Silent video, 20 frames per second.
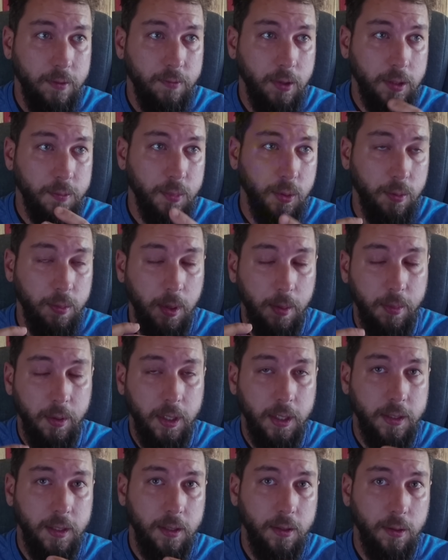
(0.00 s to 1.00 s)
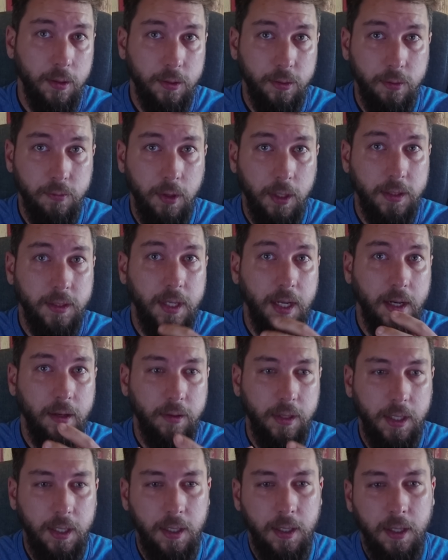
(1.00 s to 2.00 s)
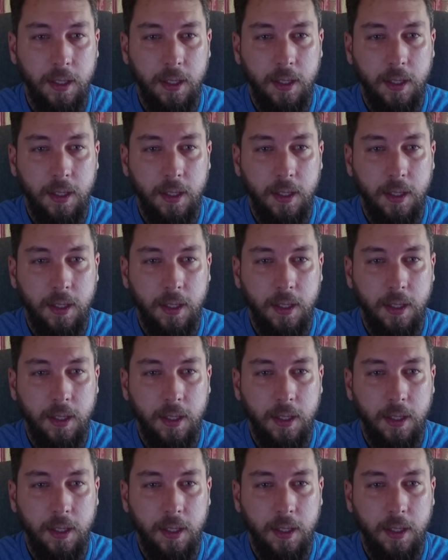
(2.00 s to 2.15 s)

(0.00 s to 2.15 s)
what probability or to what degree